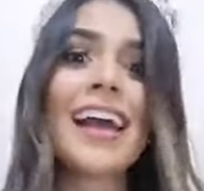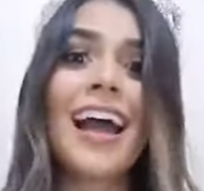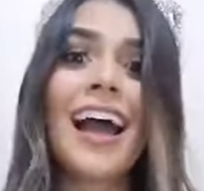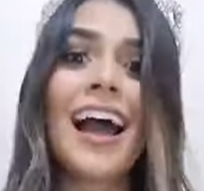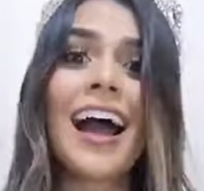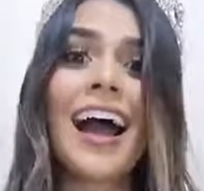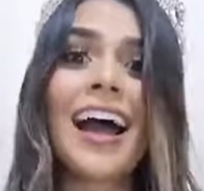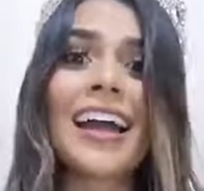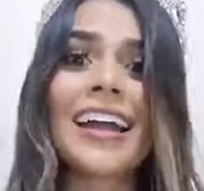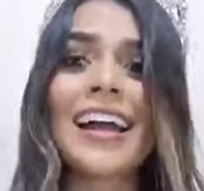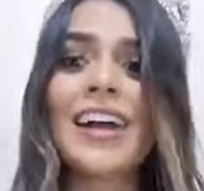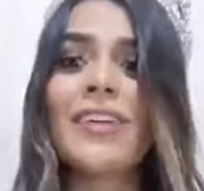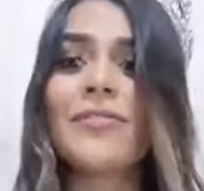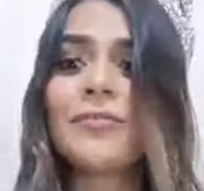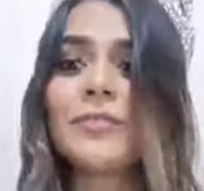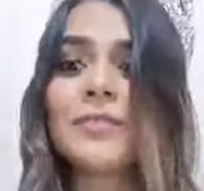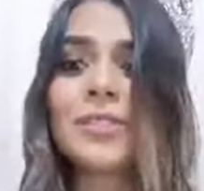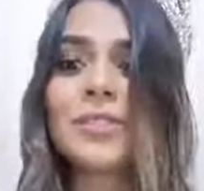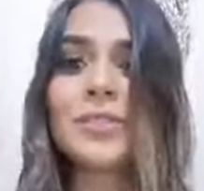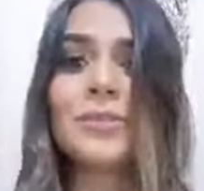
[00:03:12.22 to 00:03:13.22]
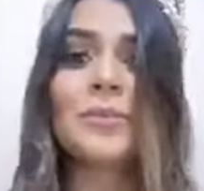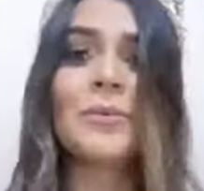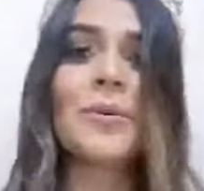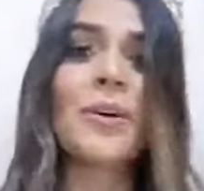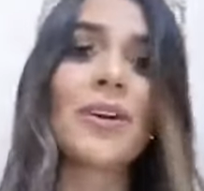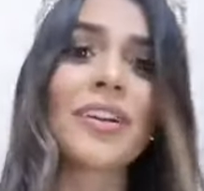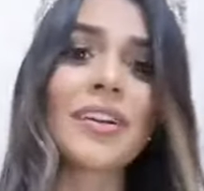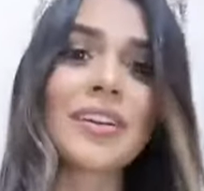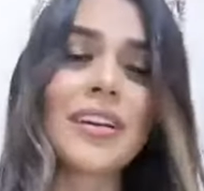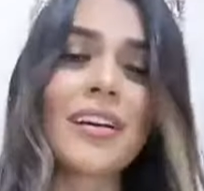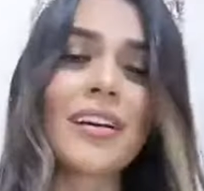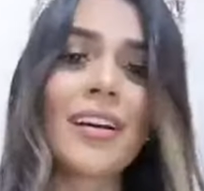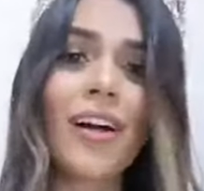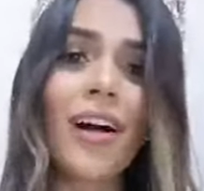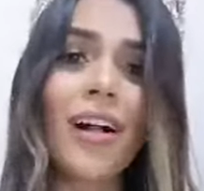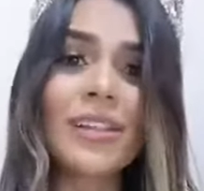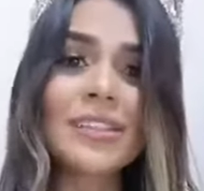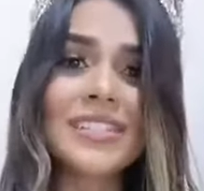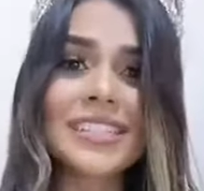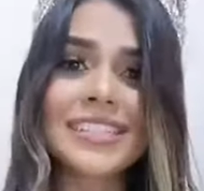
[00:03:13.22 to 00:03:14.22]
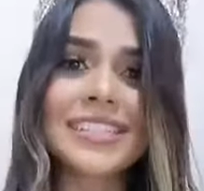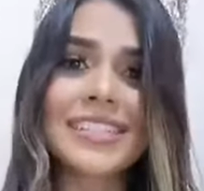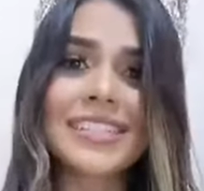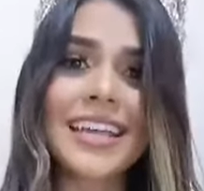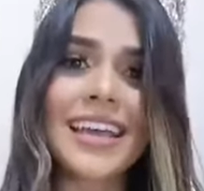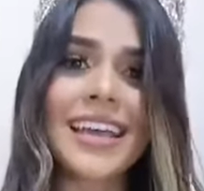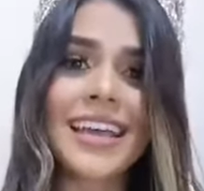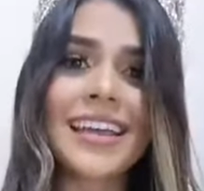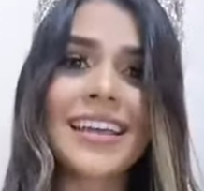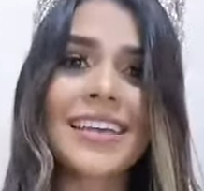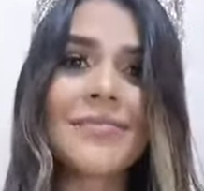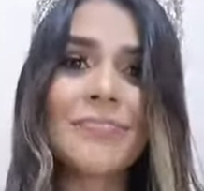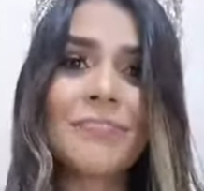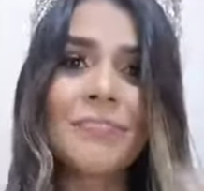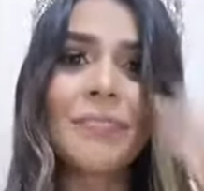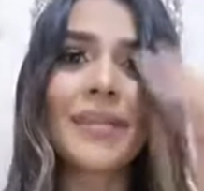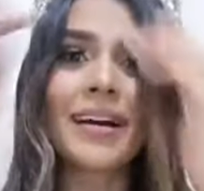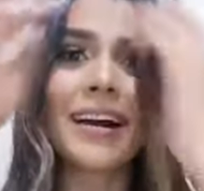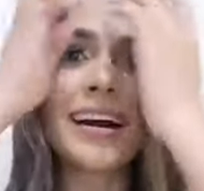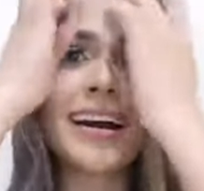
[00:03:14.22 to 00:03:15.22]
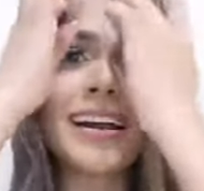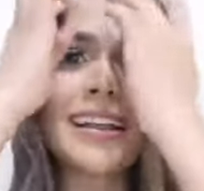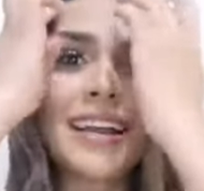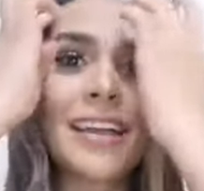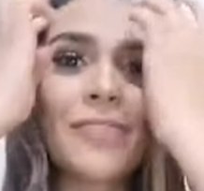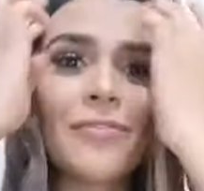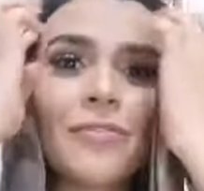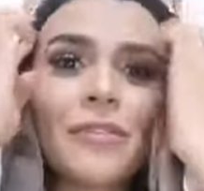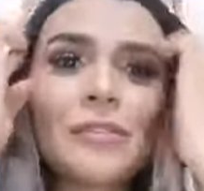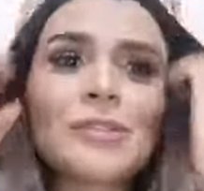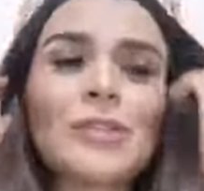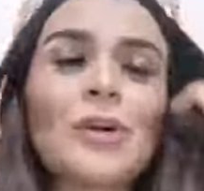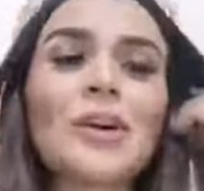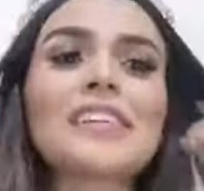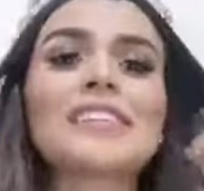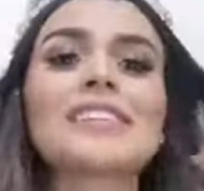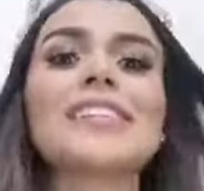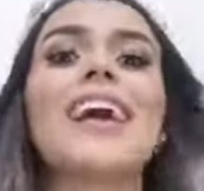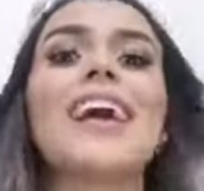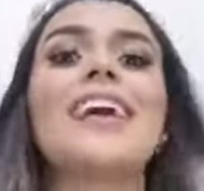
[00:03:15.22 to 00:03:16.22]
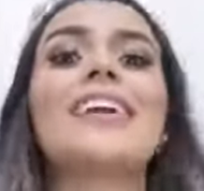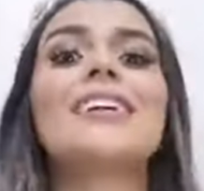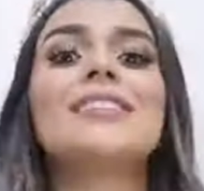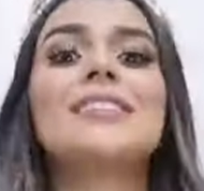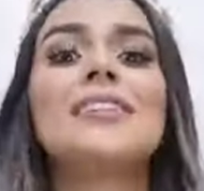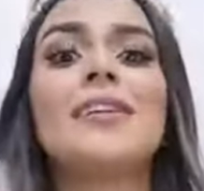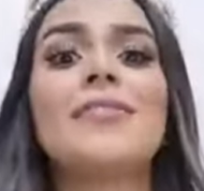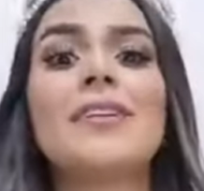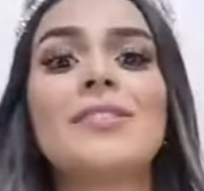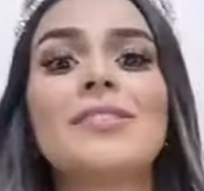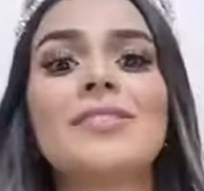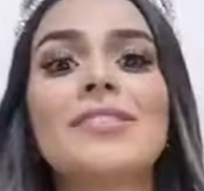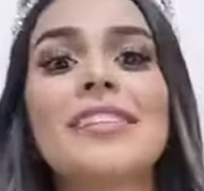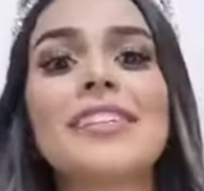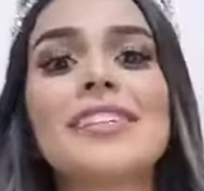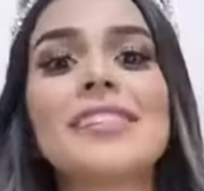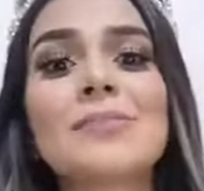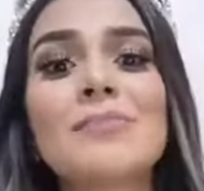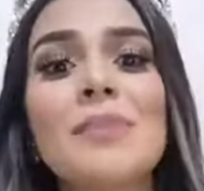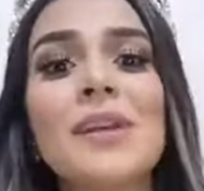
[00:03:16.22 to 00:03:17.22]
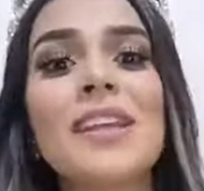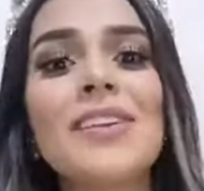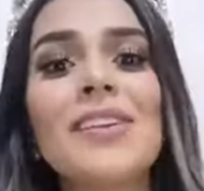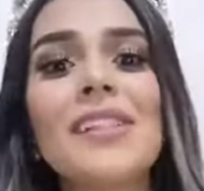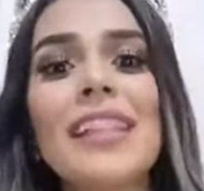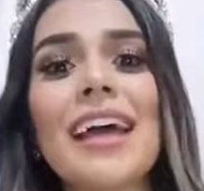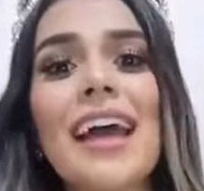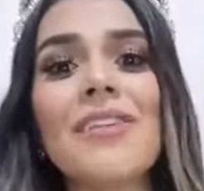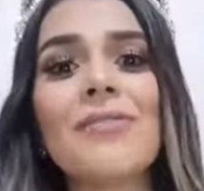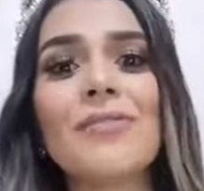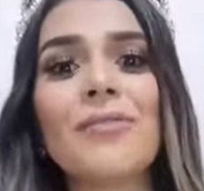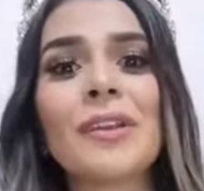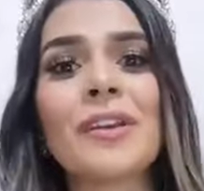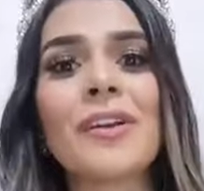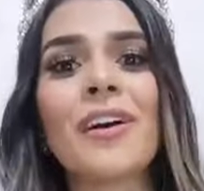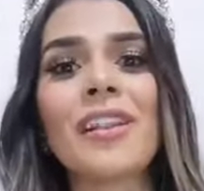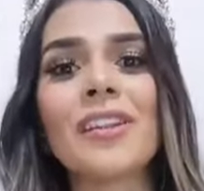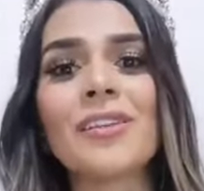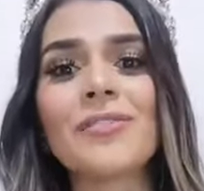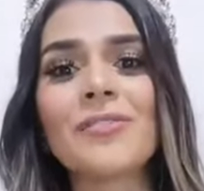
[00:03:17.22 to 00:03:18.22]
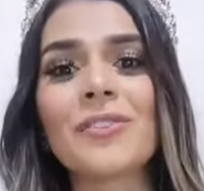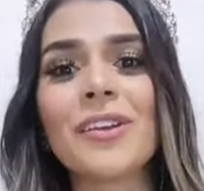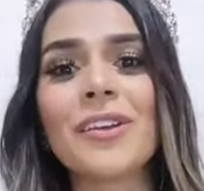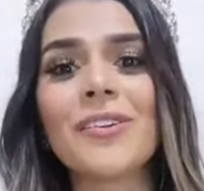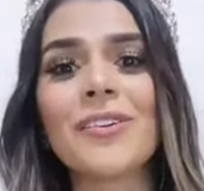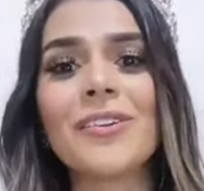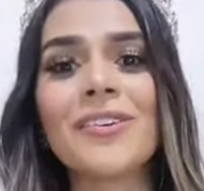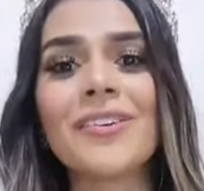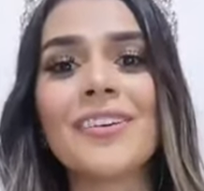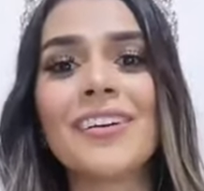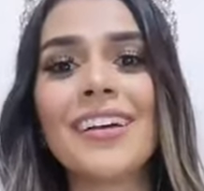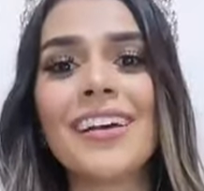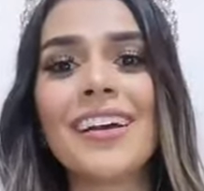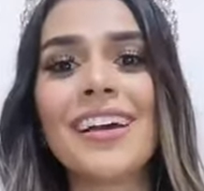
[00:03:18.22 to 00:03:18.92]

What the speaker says: I have to work all the day, but I feel so excited about this video live with all of you.